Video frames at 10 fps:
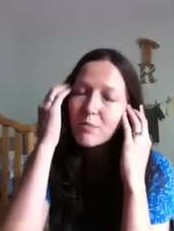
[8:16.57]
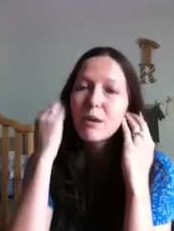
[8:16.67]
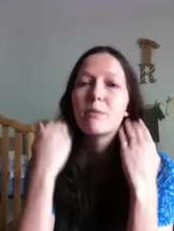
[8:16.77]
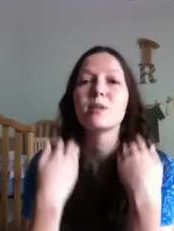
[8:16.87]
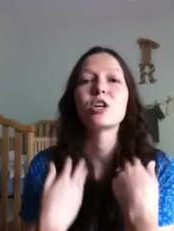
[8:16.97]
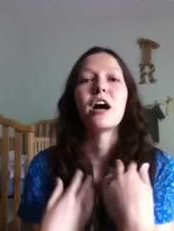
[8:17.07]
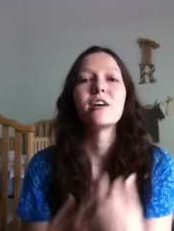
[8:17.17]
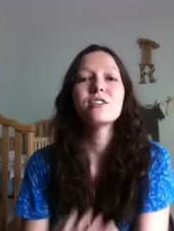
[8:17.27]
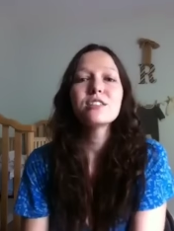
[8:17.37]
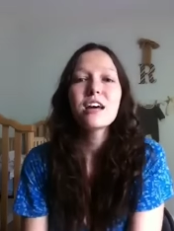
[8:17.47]
baby
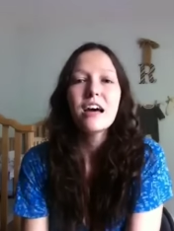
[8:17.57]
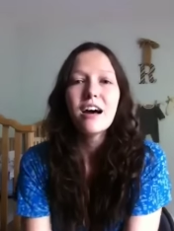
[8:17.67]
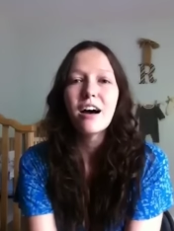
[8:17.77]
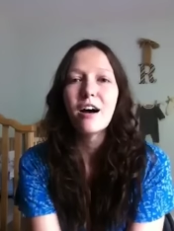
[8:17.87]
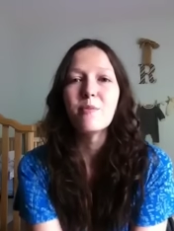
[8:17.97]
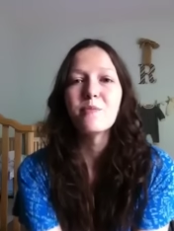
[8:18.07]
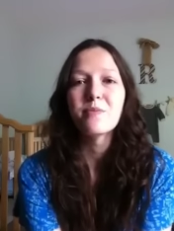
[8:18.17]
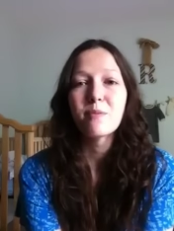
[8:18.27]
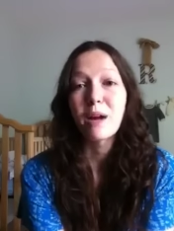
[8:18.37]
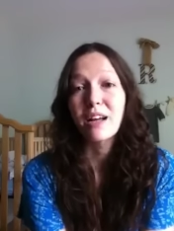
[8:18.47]
child. Um,
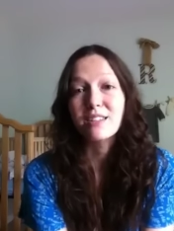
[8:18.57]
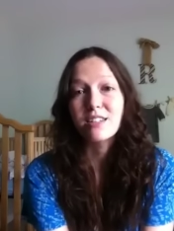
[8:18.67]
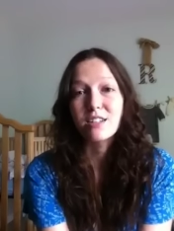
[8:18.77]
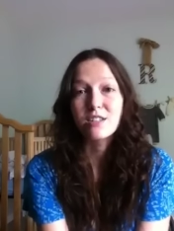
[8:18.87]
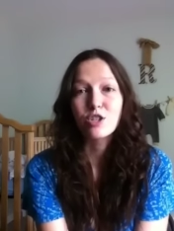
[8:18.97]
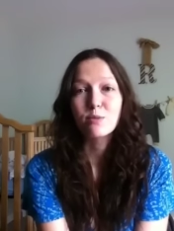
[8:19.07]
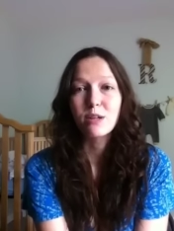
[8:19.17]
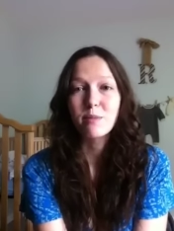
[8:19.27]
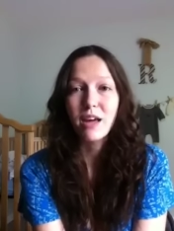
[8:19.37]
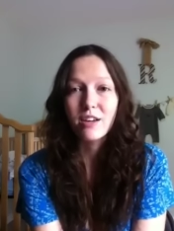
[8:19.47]
but I guess it does just
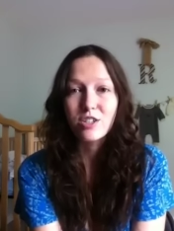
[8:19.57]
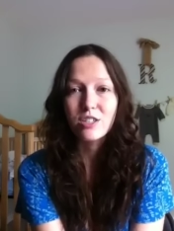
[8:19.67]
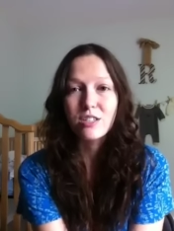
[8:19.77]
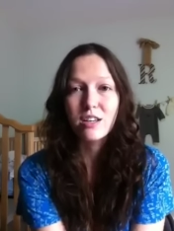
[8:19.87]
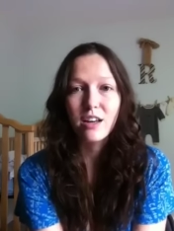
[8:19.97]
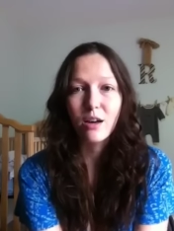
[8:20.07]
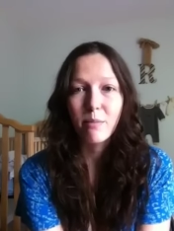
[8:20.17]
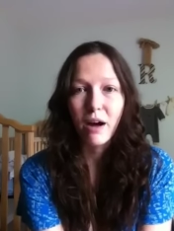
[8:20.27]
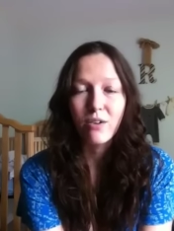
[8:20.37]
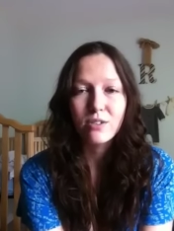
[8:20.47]
make me anxious thinking
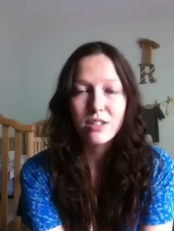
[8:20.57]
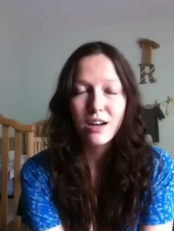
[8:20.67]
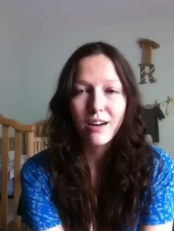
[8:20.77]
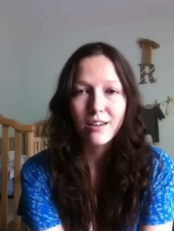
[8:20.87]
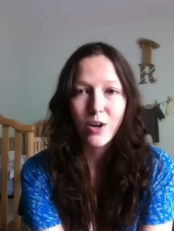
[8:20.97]
about uh,